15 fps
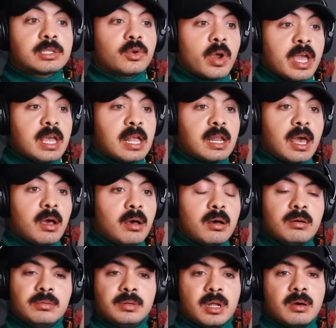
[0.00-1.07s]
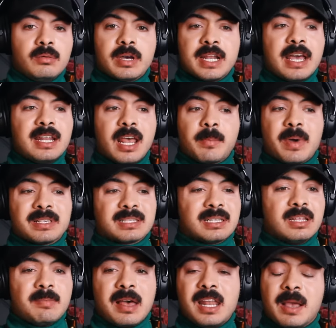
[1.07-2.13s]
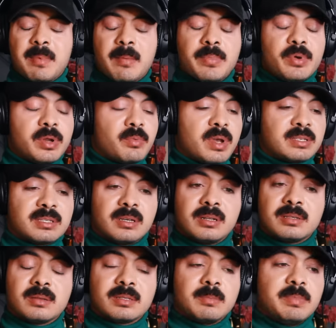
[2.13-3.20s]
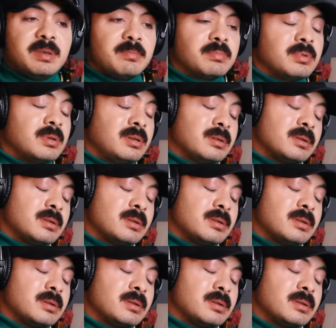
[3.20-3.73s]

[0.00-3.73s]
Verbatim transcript: is crazy. Uh, uh, oh no, and I like my sleep. I like my beauty rest, honey, so to be, oh